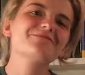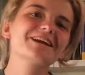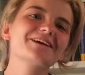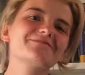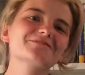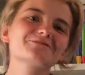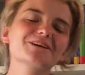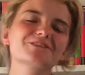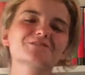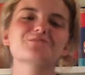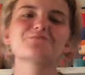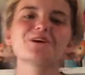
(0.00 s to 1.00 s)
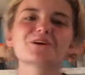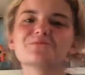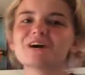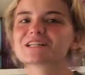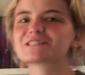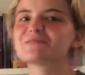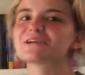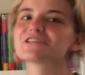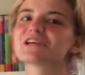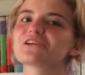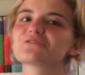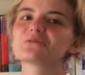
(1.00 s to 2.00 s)
My name is Rachel and welcome back to my
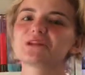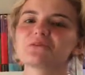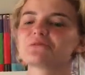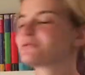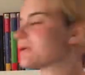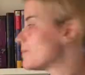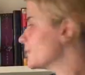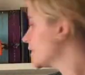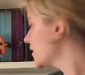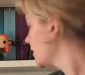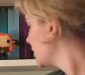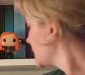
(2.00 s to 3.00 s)
channel, Reading with Remy.